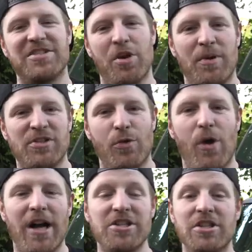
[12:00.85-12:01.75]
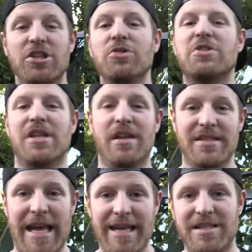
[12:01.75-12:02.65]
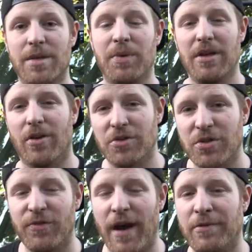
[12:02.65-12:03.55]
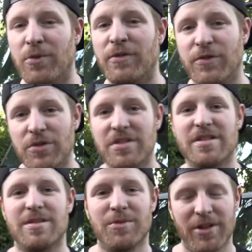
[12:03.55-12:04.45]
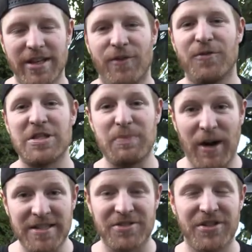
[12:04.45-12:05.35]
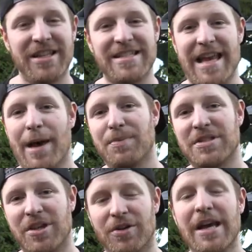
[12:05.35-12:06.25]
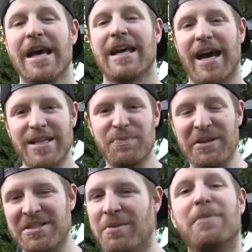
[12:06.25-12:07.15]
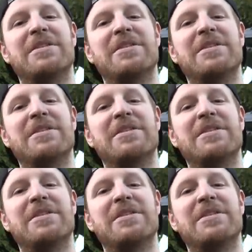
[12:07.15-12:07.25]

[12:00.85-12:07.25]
so much for watching. Huge thanks to STP Ultra 5-in-1 Fuel System Cleaner for sponsoring this episode. Guys, pick some up